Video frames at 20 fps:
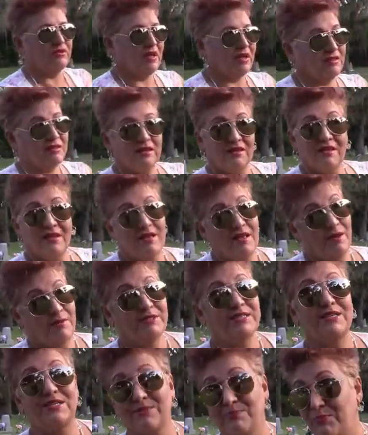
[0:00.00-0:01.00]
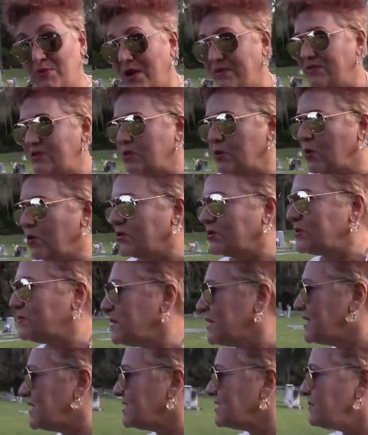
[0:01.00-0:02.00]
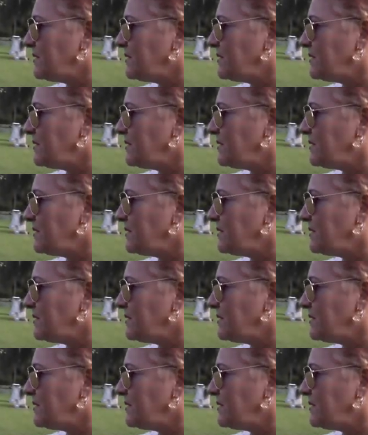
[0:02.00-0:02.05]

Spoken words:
I tell you, some brave souls, because